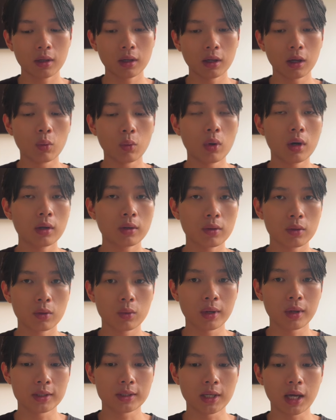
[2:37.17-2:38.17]
I'll walk you through
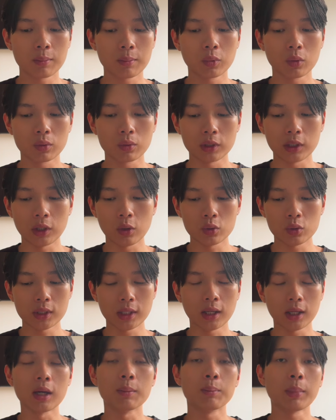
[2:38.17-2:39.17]
an example
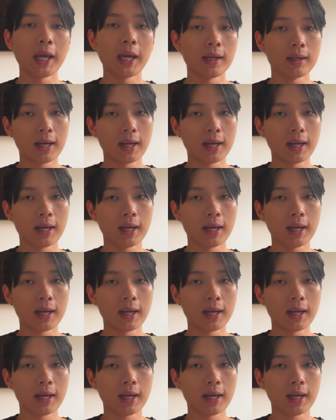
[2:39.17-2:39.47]
using a paid